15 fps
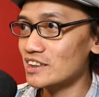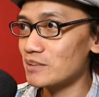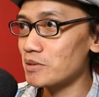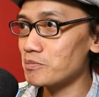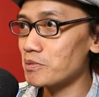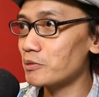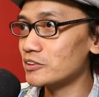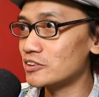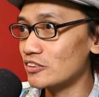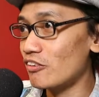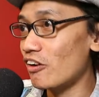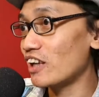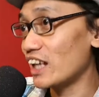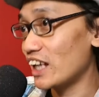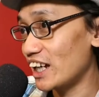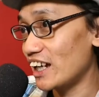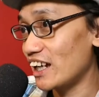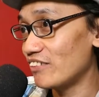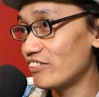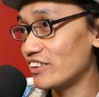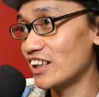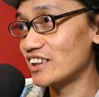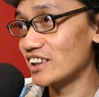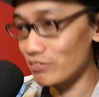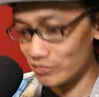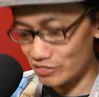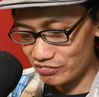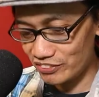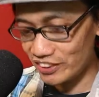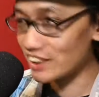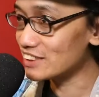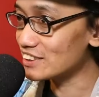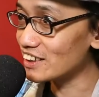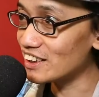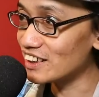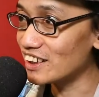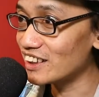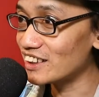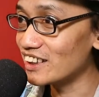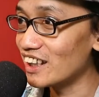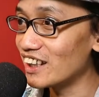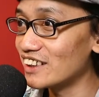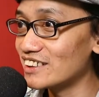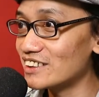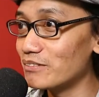Sometimes people do not laugh and then they have to fix it and then